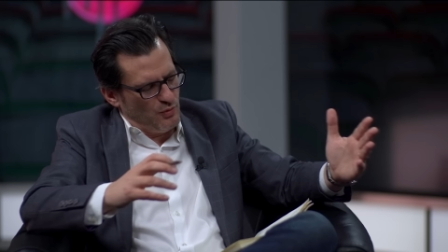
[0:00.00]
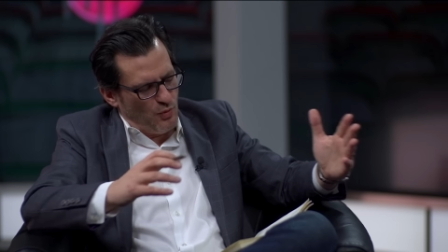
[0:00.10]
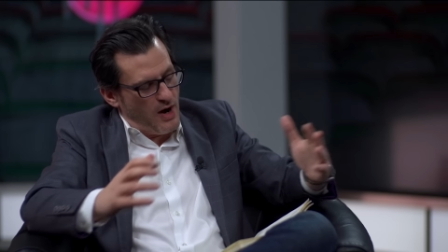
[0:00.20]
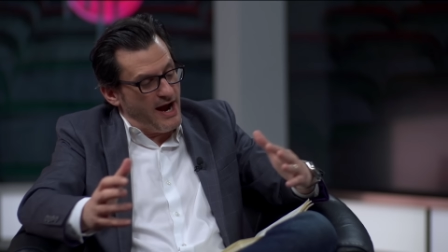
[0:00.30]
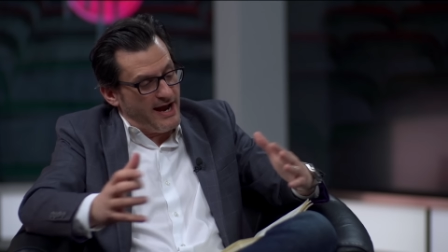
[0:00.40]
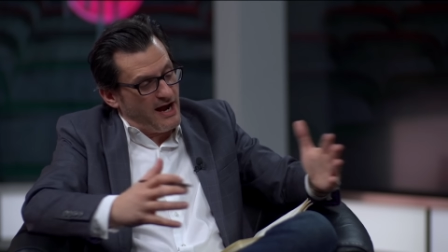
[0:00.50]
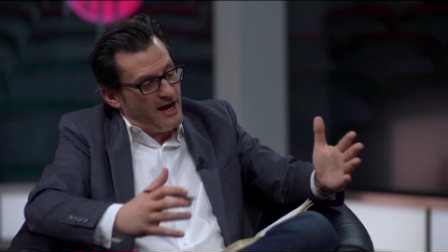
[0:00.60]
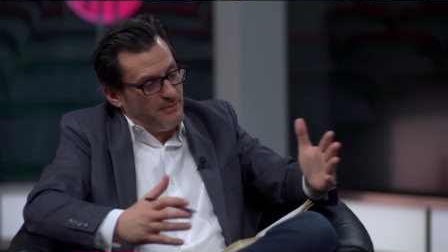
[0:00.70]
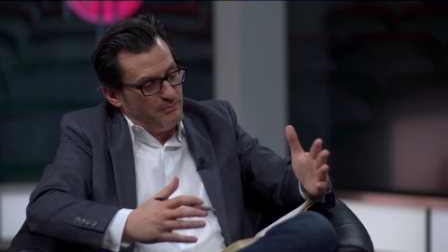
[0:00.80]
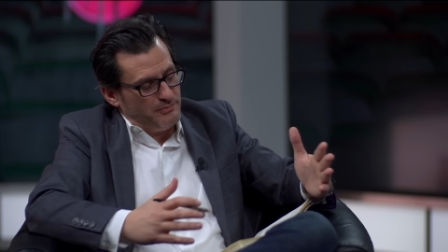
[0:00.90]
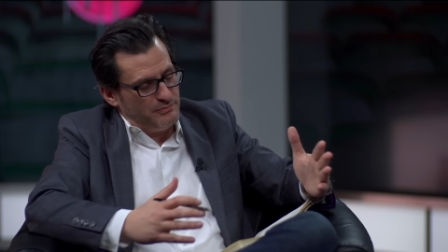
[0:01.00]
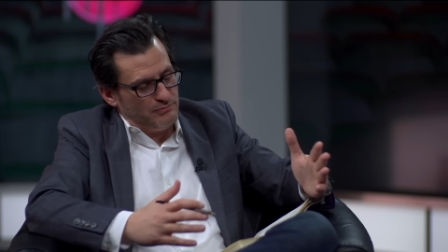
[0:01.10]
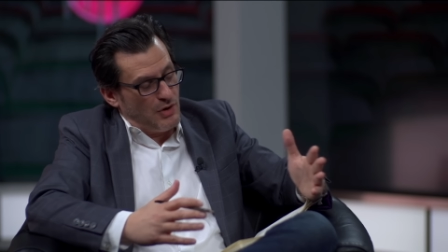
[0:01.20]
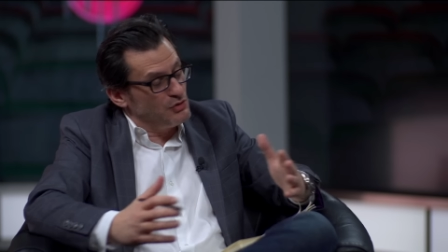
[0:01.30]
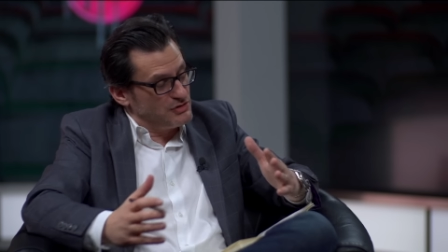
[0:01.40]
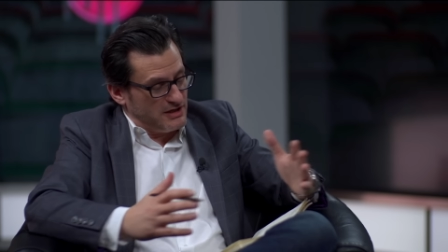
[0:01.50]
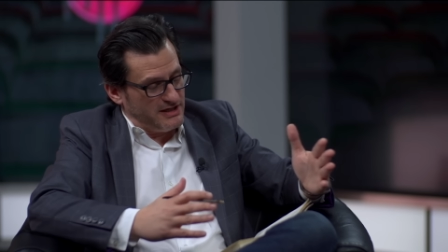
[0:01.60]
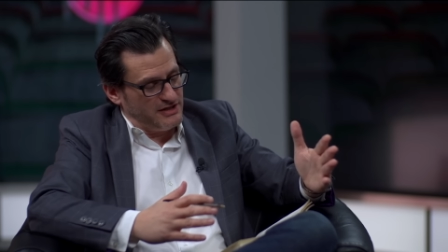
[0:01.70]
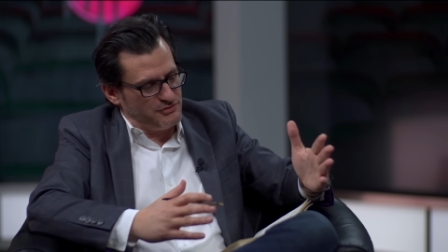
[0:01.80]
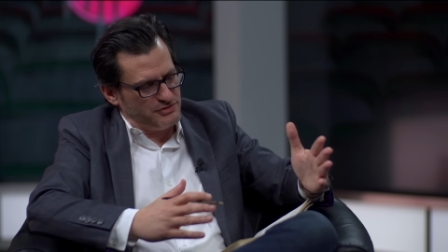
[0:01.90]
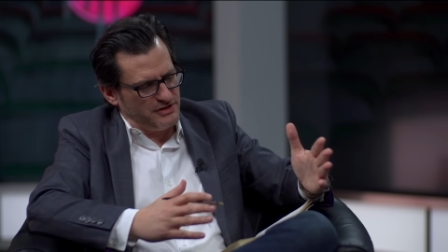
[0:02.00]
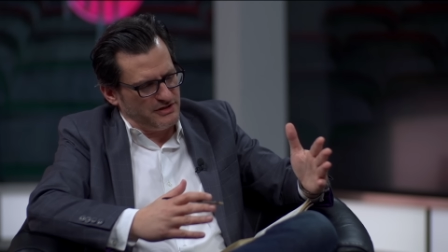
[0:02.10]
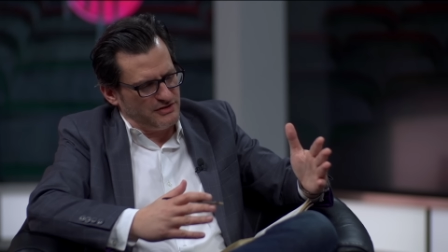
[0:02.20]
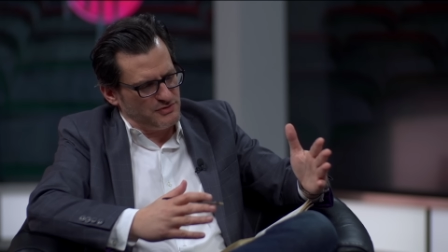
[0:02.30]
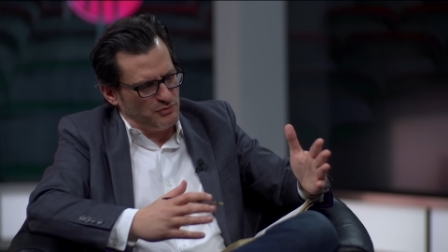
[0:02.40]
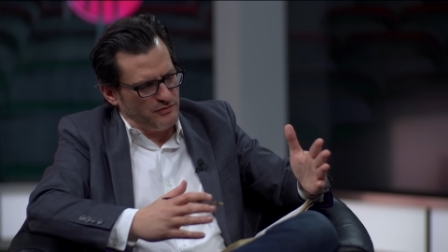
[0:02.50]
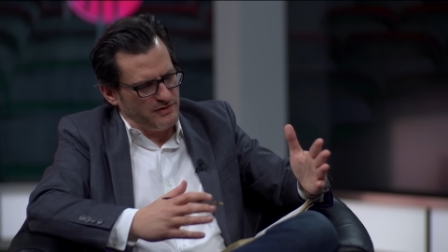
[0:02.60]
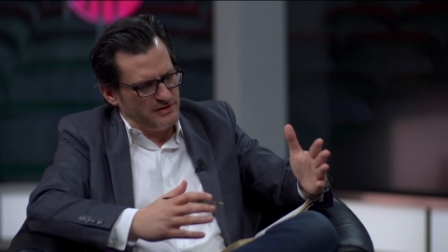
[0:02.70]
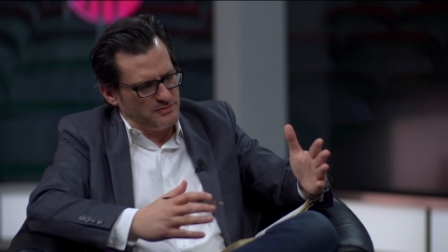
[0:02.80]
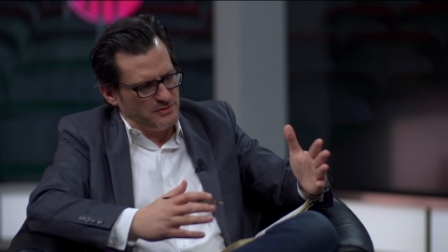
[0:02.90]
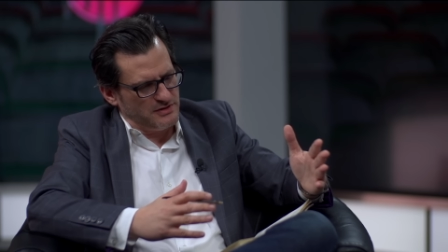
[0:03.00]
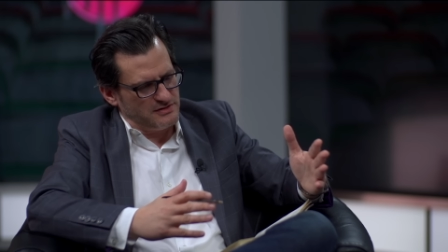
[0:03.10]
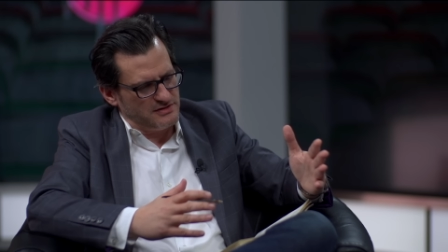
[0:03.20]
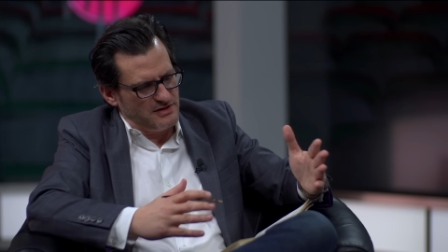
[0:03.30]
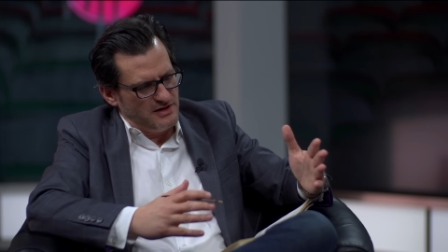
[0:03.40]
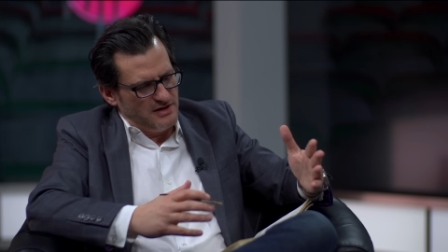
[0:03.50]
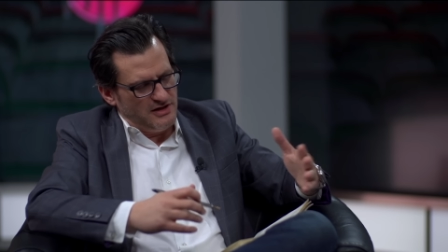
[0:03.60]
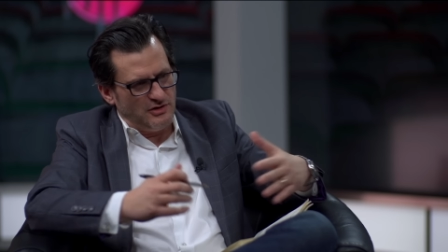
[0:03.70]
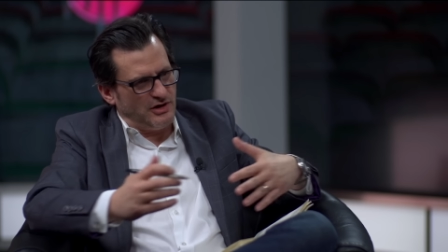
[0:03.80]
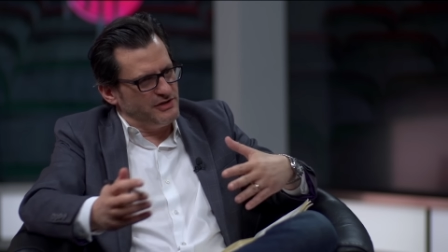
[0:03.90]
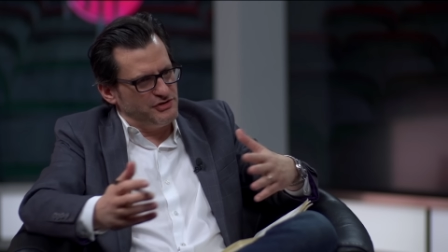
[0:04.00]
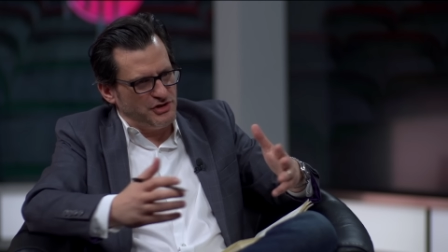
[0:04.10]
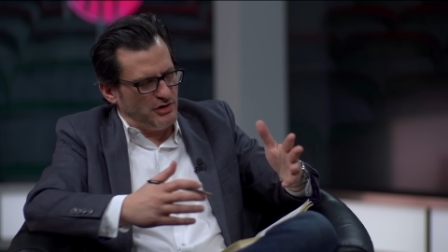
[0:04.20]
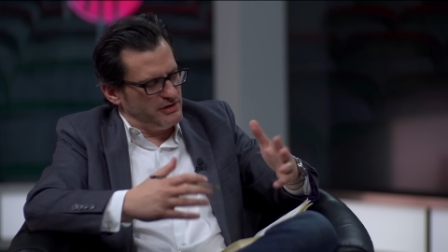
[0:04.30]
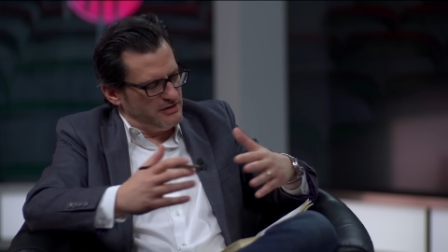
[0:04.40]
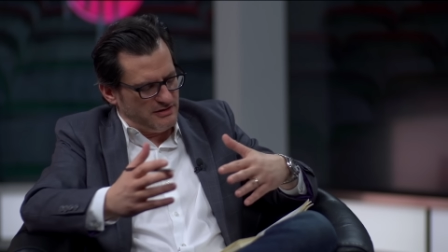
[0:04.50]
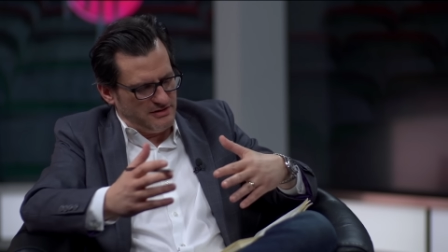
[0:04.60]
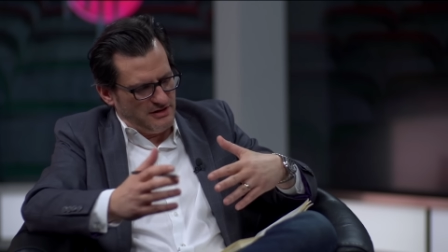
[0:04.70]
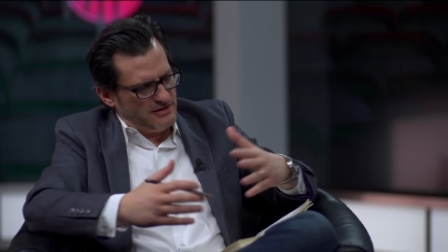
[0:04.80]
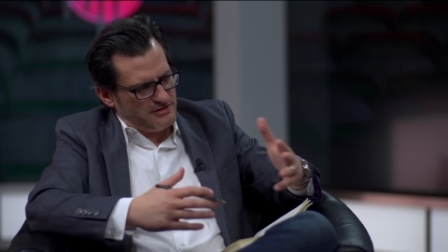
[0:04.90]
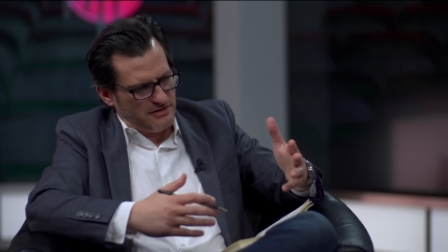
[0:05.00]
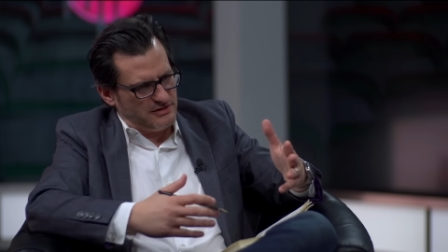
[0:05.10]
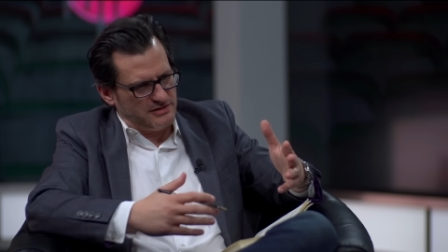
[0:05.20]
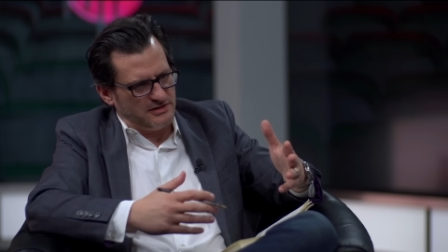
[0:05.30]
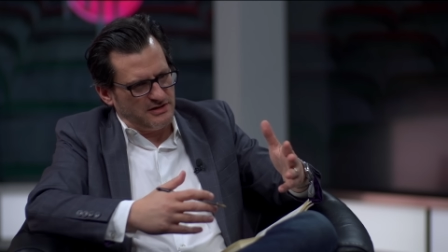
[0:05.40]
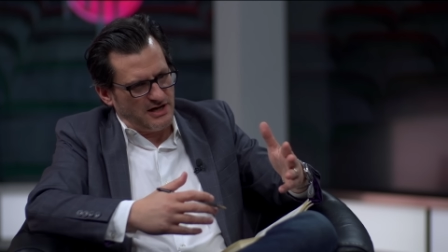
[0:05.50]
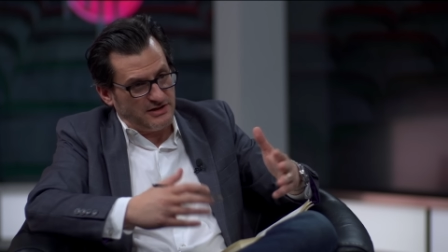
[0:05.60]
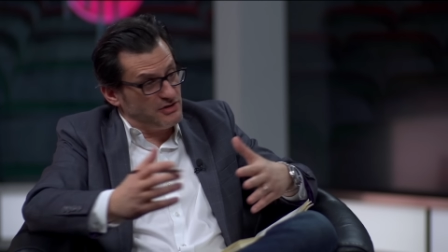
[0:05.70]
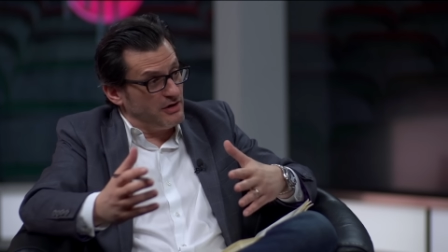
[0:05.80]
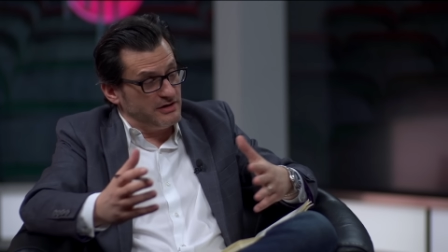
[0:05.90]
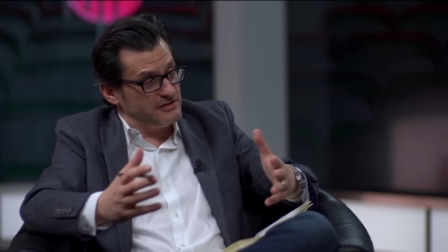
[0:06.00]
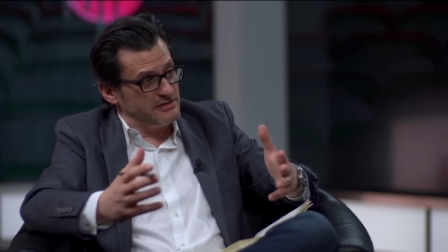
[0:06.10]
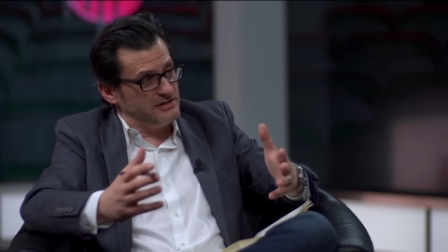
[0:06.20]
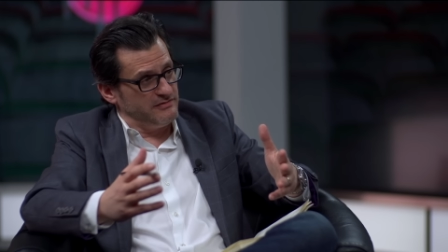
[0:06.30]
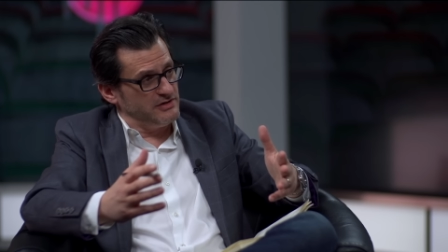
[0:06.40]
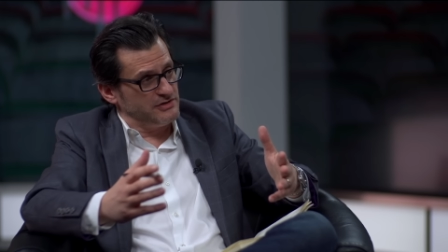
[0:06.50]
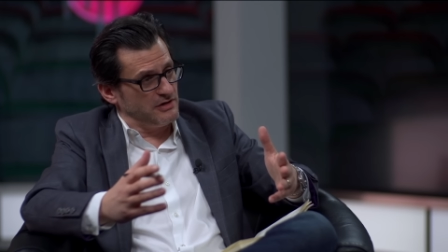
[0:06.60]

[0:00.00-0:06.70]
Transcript: Why I'm mostly interested in this movie is because you know on the show on the on the Young Turks and, and I started as a TV yes.